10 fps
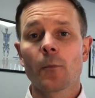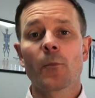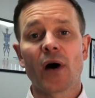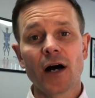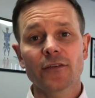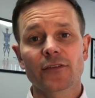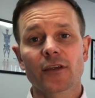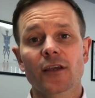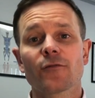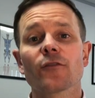But
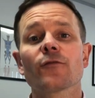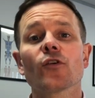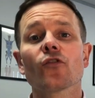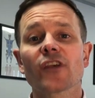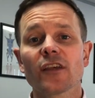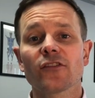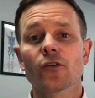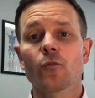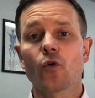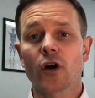if it feels easier
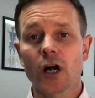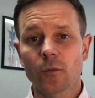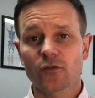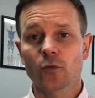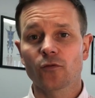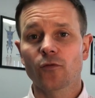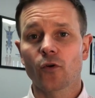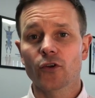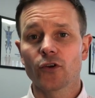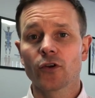and more comfortable
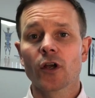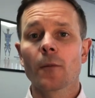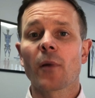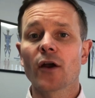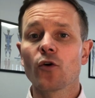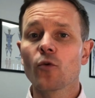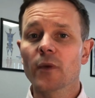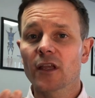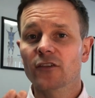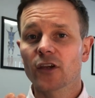for you, by all
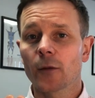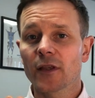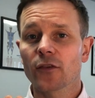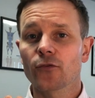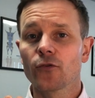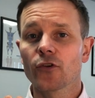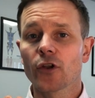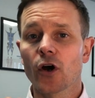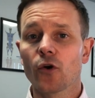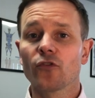means come in through the
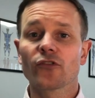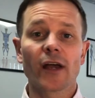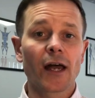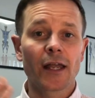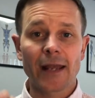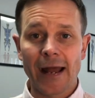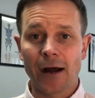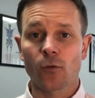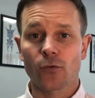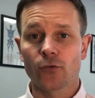nose and
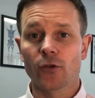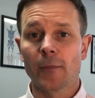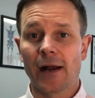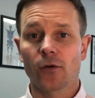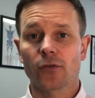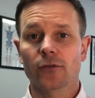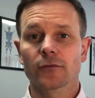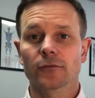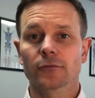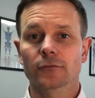out through the mouth.
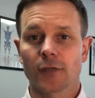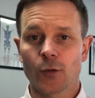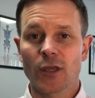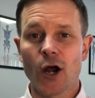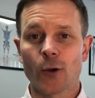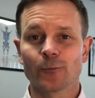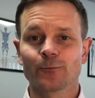Here we go.